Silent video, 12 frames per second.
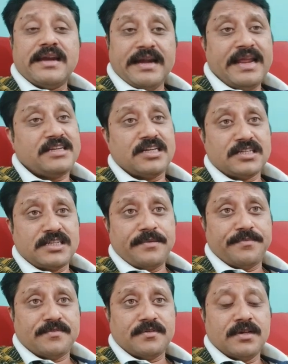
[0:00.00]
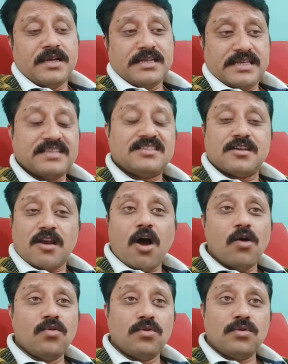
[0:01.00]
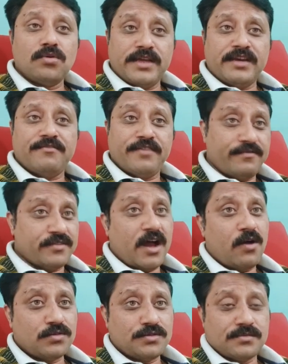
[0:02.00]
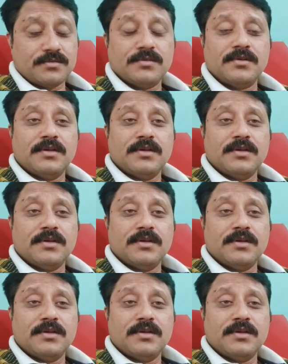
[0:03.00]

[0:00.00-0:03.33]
relationships, yes, Rahu in fifth house,